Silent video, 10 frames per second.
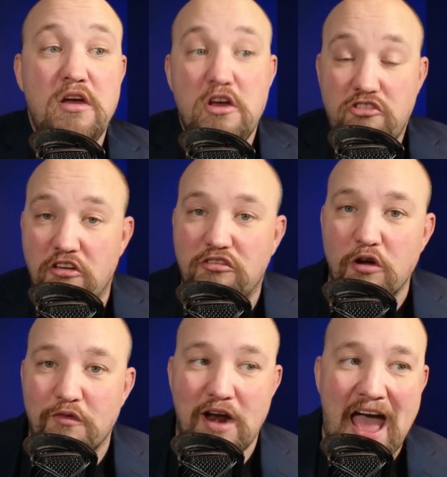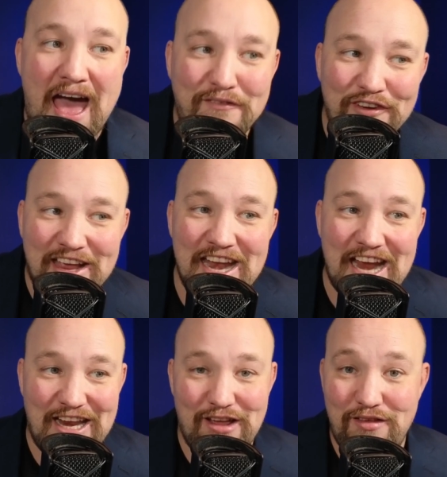Just over half of
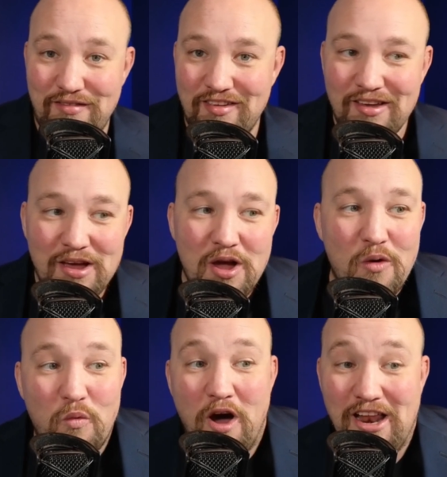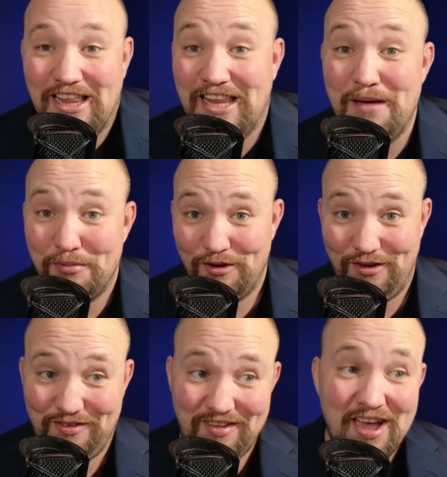Canadians want
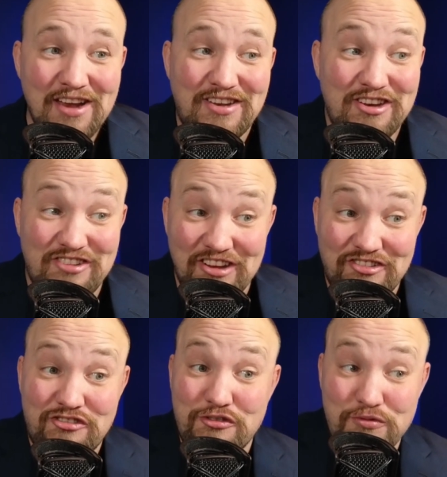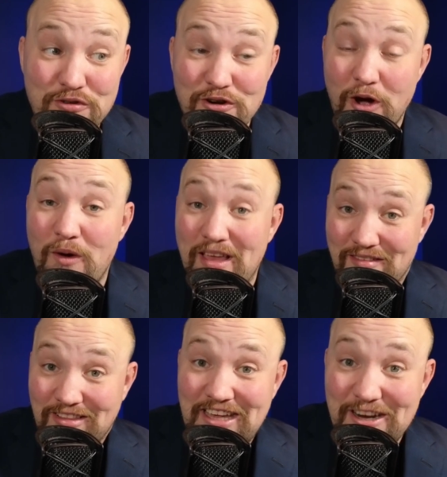liberals to ditch Trudeau as
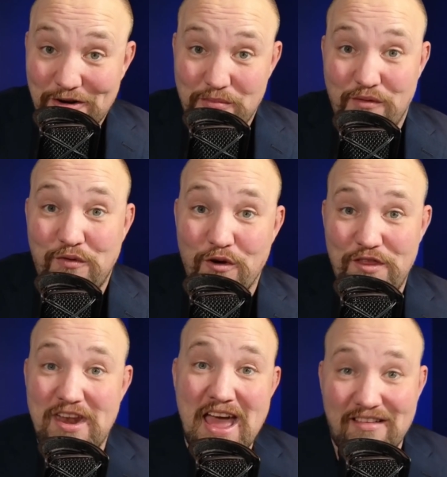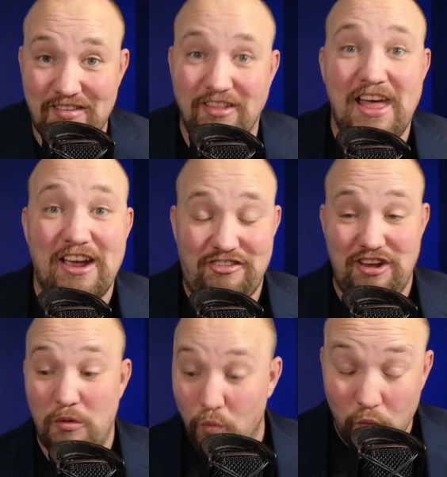leader before the next
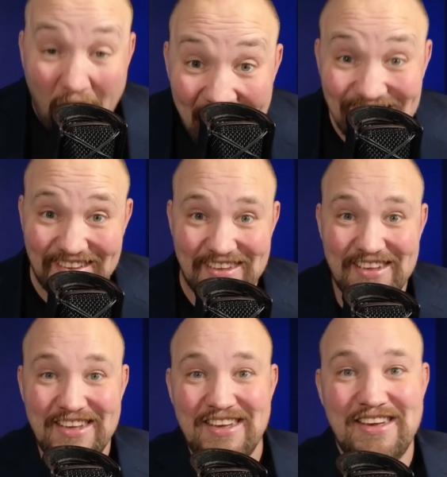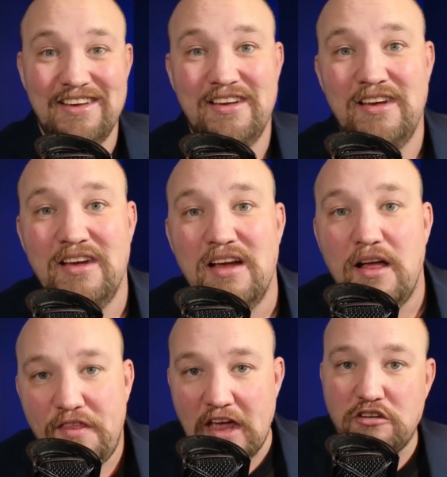election. What?
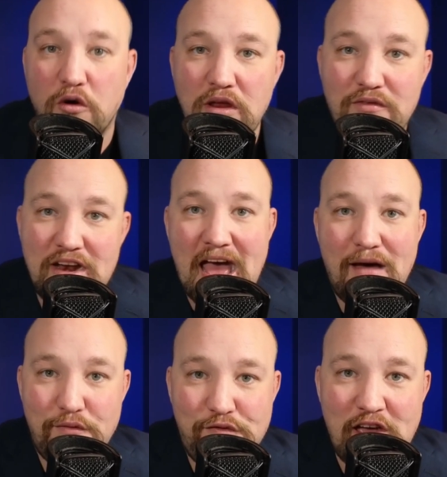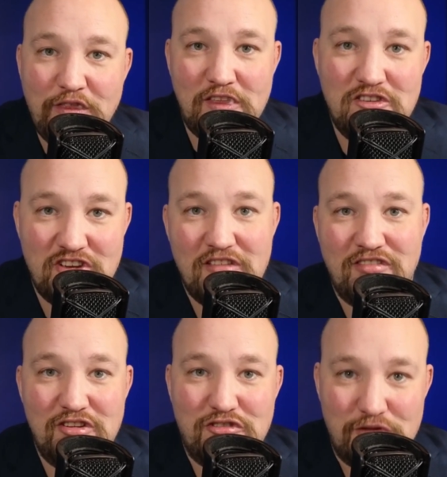They don't even have faith in
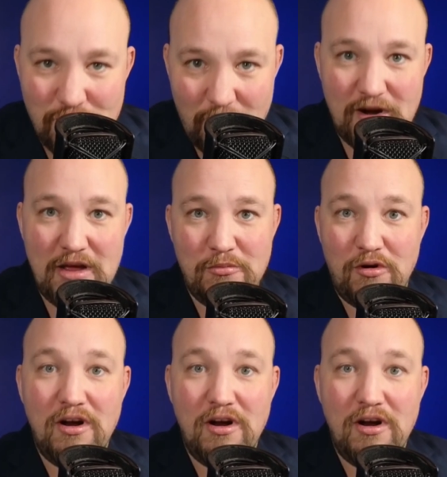Justin Trudeau anymore.